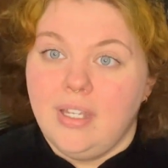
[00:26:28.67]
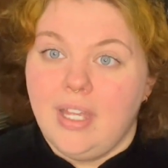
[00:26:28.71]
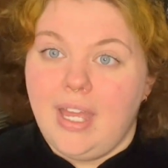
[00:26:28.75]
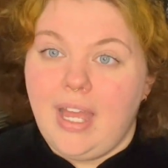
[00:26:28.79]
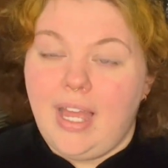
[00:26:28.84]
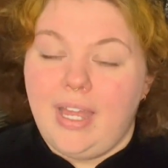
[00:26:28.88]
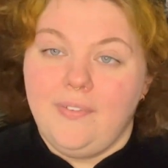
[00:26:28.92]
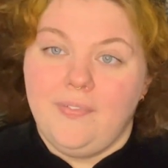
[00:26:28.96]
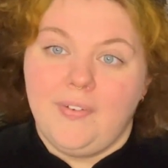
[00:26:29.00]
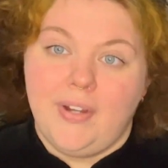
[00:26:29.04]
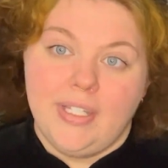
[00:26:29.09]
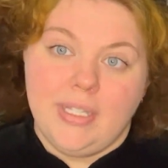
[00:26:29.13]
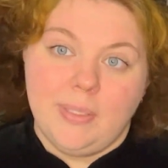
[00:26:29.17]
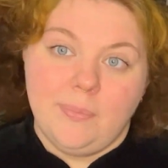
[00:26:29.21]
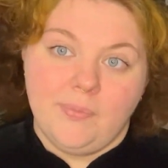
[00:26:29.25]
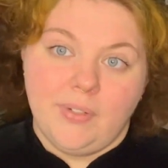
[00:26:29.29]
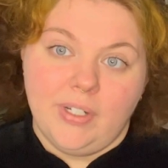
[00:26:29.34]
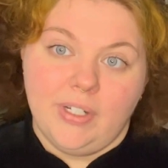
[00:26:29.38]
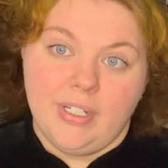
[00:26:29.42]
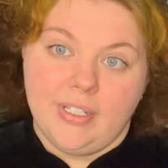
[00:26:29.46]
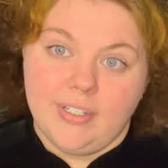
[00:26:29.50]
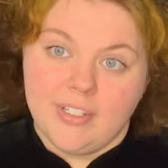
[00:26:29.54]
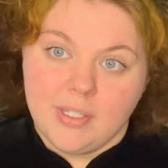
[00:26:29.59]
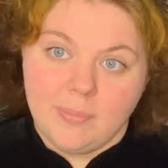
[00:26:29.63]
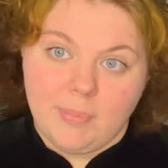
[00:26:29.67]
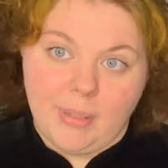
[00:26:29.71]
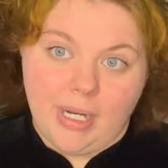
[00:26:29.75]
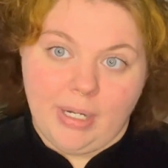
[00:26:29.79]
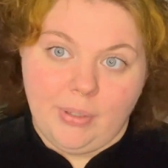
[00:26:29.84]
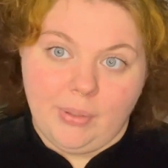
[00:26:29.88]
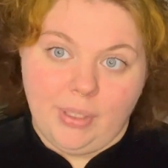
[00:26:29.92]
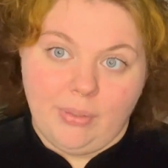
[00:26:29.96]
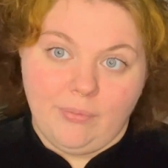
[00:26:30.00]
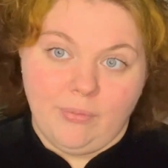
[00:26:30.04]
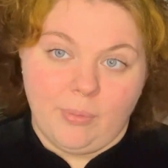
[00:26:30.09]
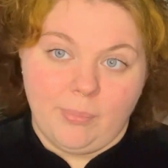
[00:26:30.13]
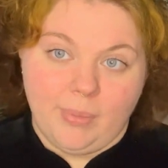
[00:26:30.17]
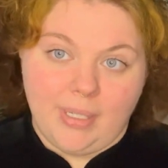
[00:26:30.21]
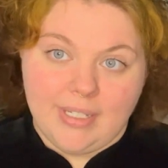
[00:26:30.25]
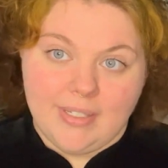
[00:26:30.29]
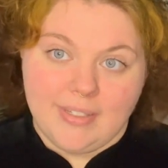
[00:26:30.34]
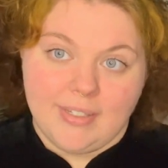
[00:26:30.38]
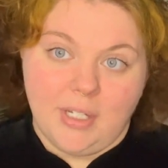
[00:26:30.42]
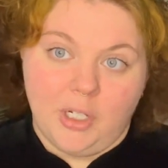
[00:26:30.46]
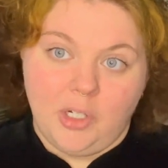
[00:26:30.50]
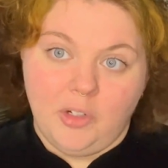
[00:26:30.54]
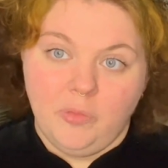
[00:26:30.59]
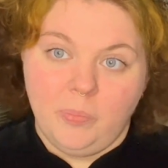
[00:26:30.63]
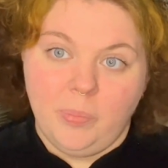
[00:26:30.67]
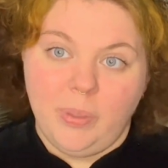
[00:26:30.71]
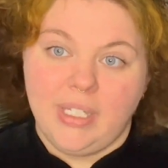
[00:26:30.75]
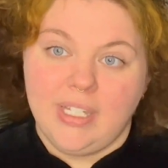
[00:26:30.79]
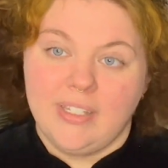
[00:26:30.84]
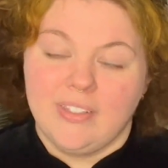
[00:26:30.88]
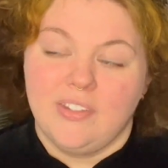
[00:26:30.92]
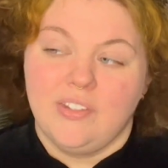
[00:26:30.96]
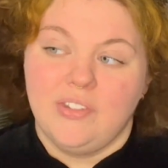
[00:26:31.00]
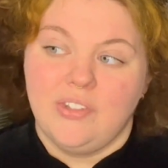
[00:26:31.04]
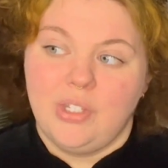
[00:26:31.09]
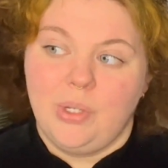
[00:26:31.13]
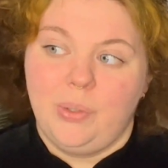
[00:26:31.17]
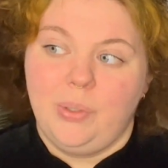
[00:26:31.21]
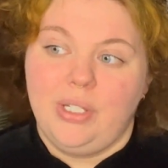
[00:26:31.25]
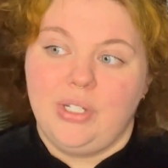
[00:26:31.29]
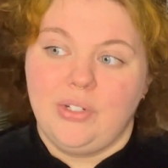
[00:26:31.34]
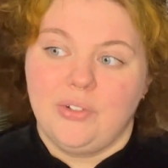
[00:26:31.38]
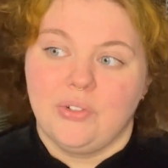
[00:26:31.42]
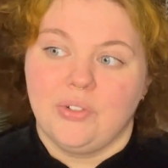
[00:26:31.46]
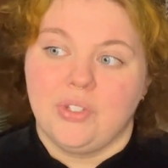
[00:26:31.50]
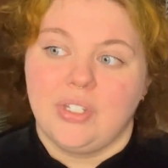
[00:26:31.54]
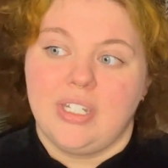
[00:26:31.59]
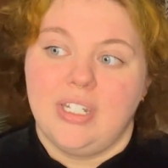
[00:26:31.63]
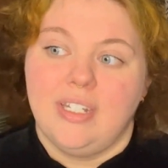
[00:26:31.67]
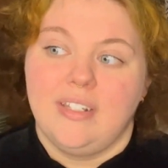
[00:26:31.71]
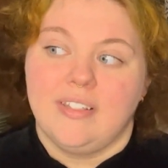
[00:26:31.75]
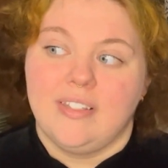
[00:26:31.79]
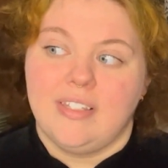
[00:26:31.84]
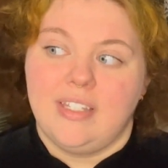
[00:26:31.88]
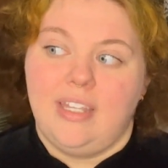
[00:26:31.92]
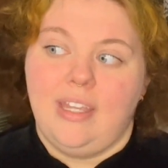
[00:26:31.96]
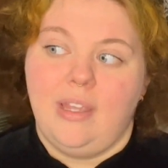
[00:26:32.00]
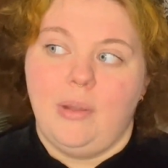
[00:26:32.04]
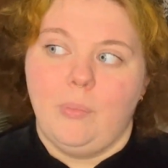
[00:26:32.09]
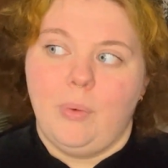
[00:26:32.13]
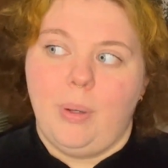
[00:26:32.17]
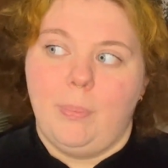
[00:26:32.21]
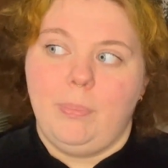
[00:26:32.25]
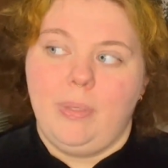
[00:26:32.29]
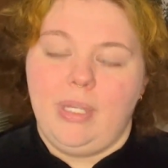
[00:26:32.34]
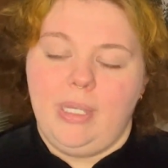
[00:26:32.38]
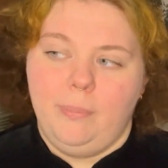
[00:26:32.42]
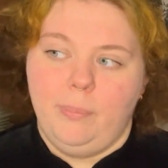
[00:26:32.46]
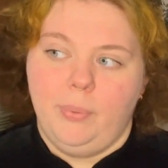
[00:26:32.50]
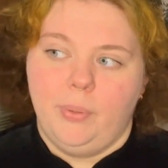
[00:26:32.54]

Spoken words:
I find them very inspiring for myself because it's so interesting seeing what